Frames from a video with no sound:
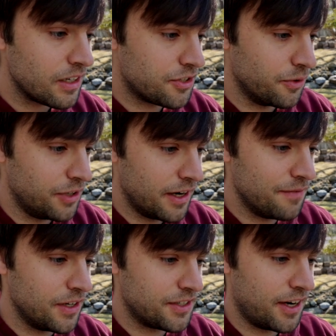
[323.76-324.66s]
So
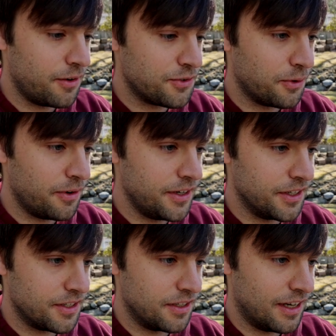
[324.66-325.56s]
Nunavut Territory
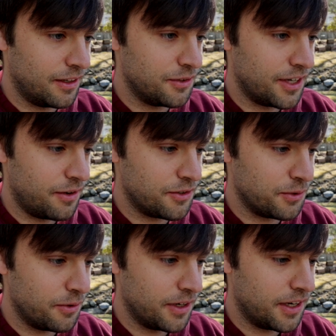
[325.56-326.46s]
is the yellow
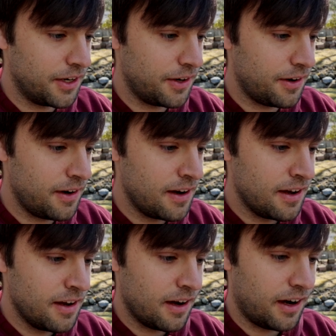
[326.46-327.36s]
territory here.
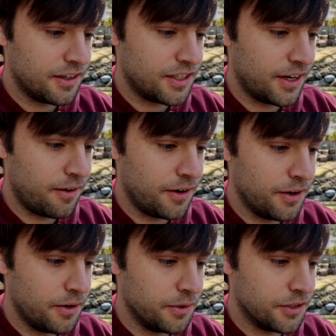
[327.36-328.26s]

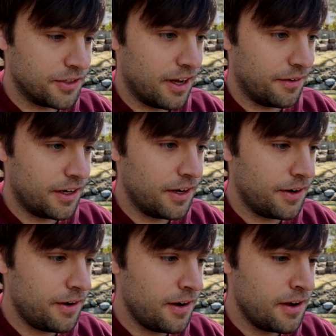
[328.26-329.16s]
Ontario is down
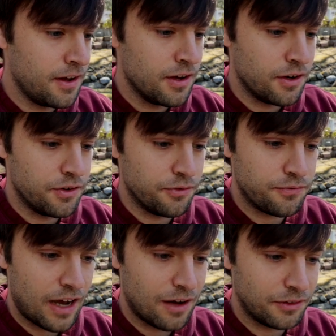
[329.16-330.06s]
here.
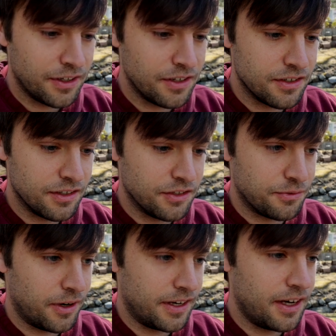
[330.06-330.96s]
Newfoundland
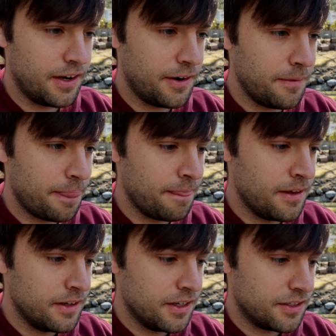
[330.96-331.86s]
is right here.
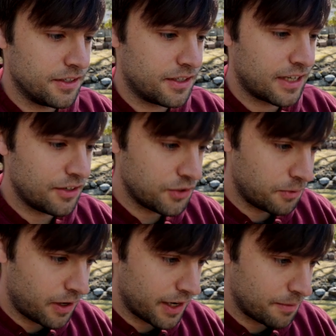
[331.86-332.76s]

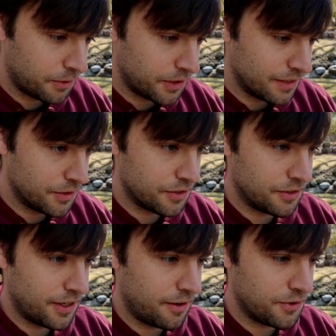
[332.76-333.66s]
Saskatchewan, I believe, is the
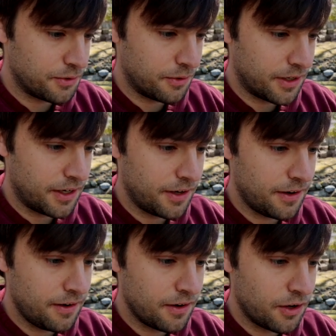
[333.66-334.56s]
territory
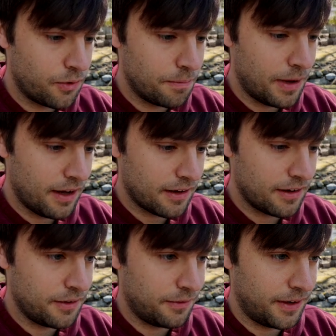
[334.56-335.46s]
here. Quebec,
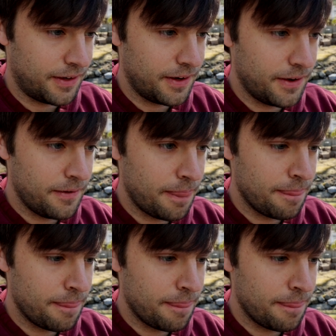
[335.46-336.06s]
right here.